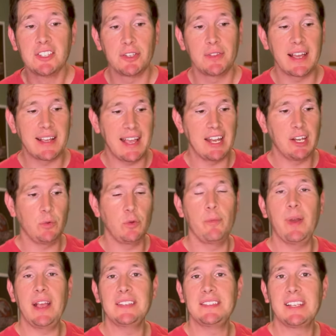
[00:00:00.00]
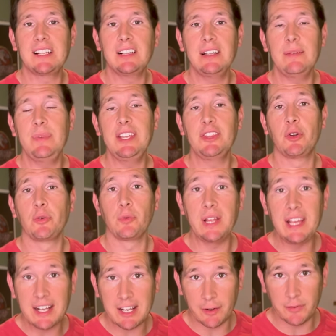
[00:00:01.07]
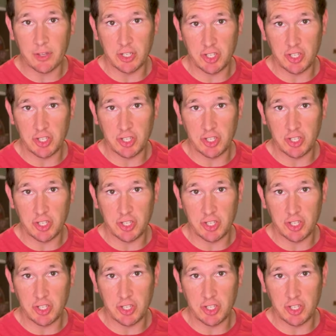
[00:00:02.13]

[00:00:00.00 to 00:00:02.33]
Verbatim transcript: so that Kendall will basically be the reek of the